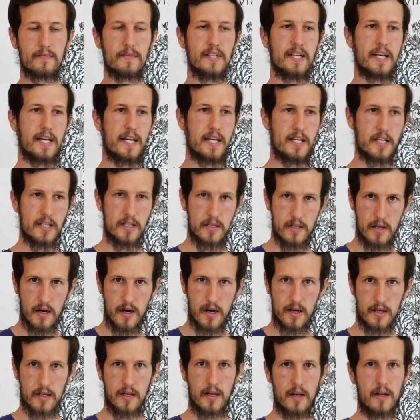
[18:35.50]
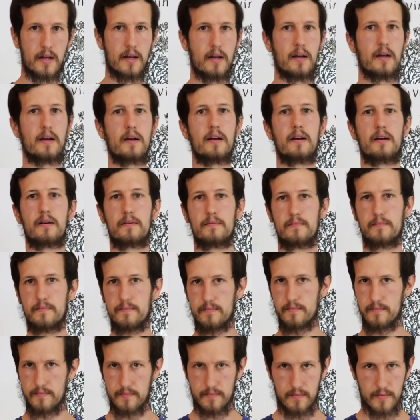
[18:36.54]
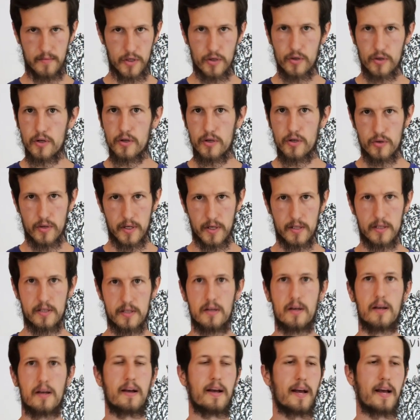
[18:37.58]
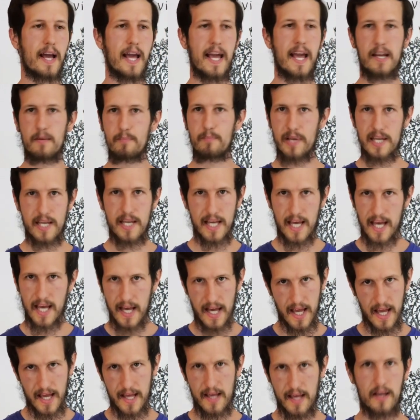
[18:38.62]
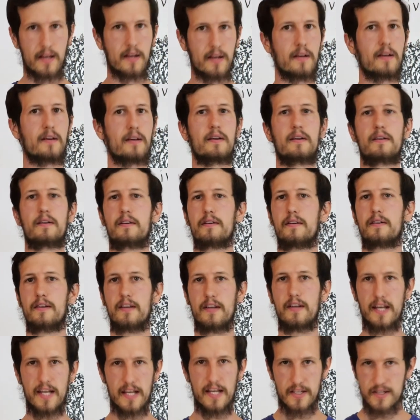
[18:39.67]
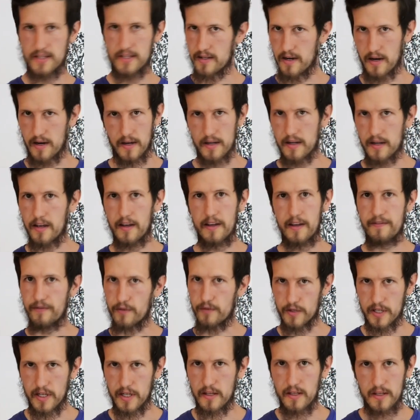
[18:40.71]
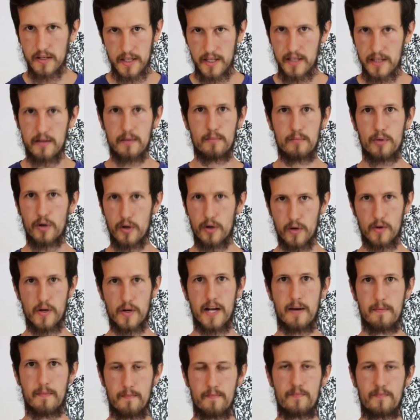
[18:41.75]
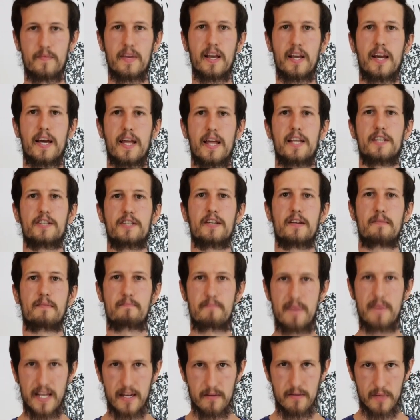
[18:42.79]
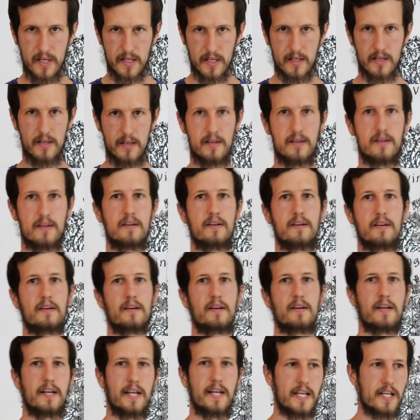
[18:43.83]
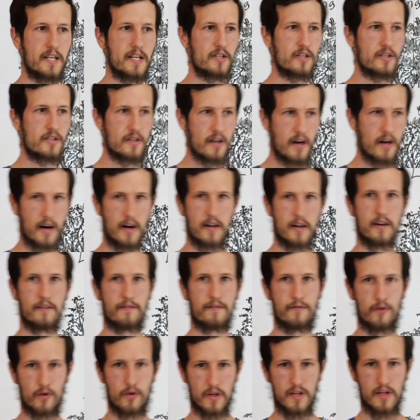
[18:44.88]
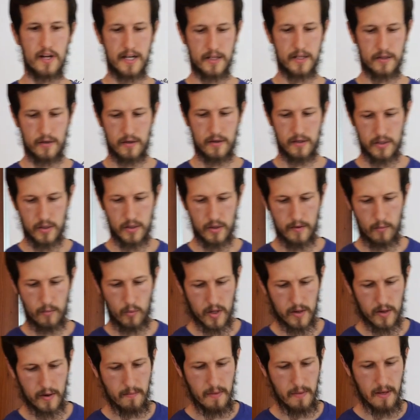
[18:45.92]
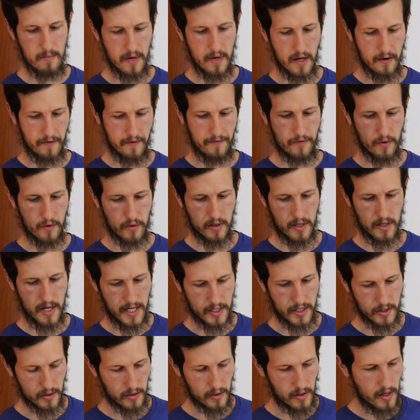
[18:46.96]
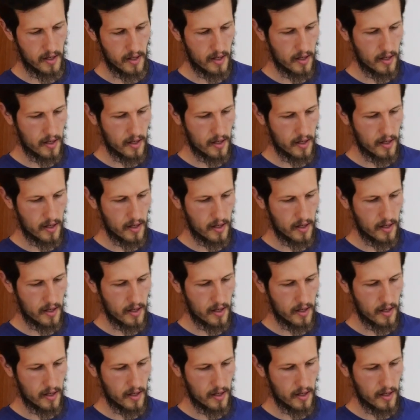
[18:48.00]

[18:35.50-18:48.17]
It is not your nutrients. NPK is not a fertility program. It is an amendment. It is not a fertilizer. So what do I mean by a fertilizer?